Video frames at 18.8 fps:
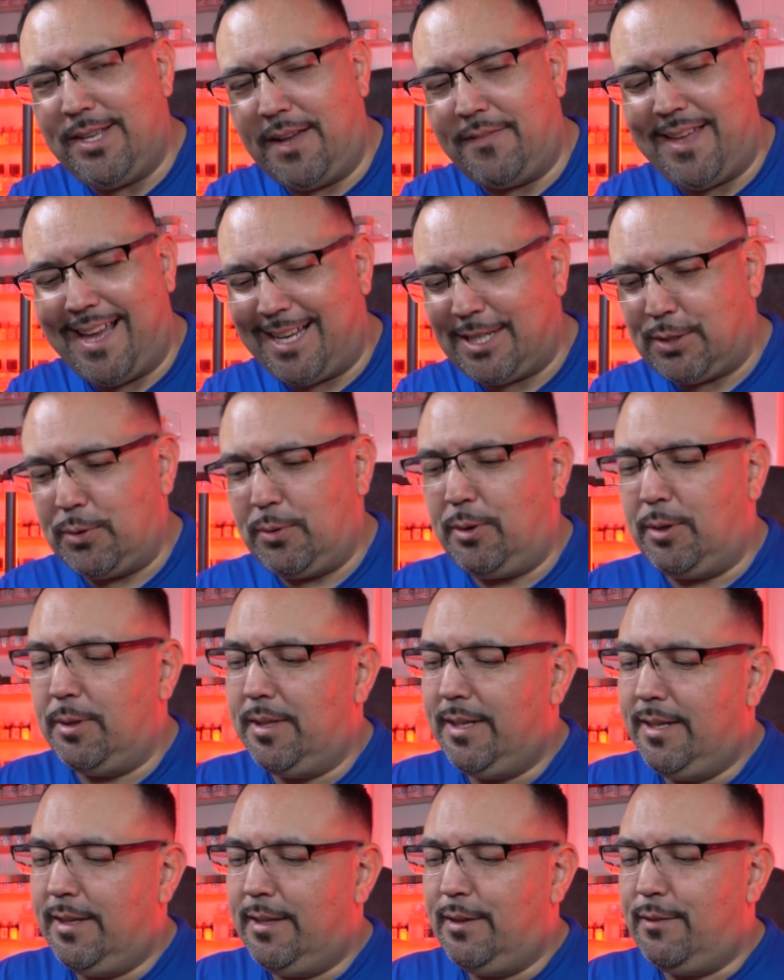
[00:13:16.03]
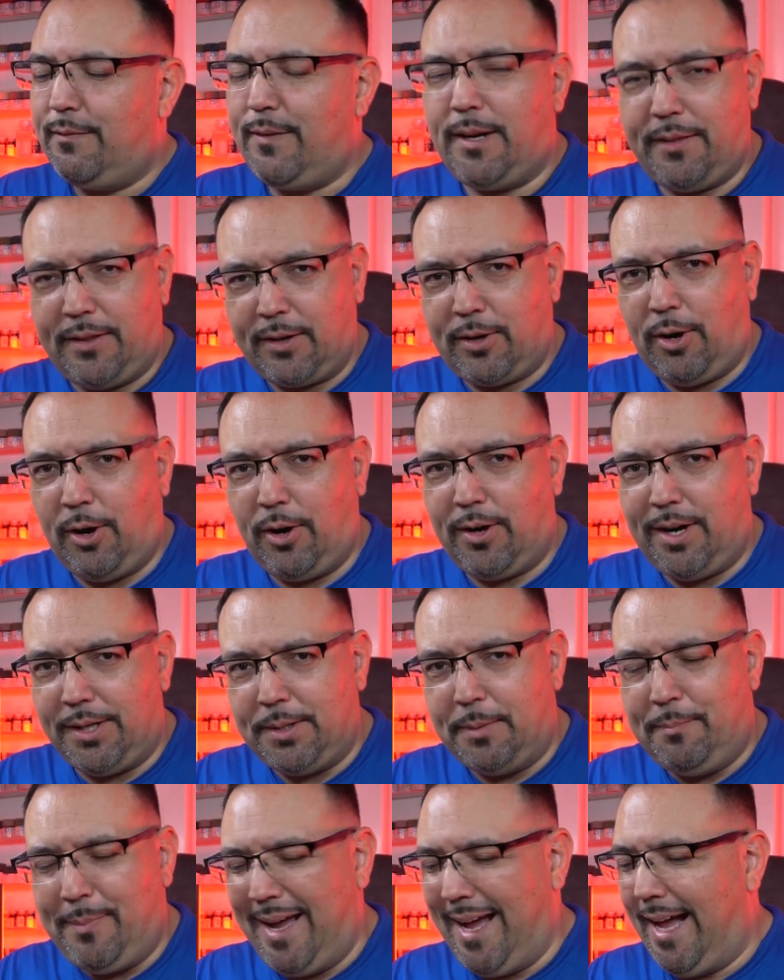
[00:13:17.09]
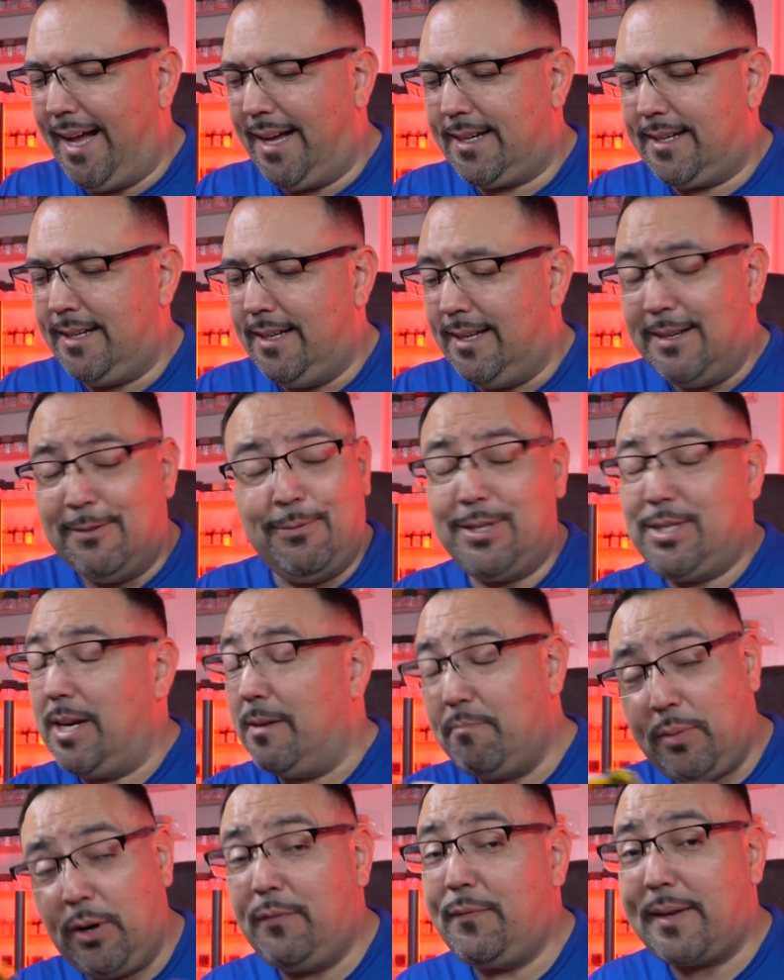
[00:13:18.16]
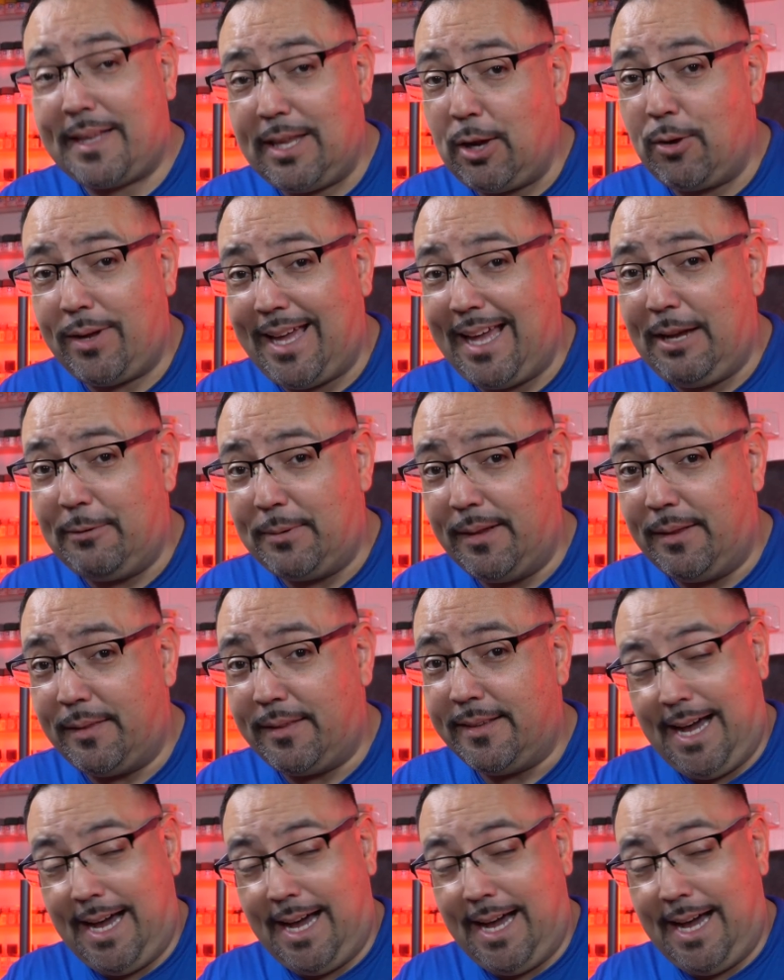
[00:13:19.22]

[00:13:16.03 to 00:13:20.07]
You have the actual front of the car on the back, which I'm perfectly okay with.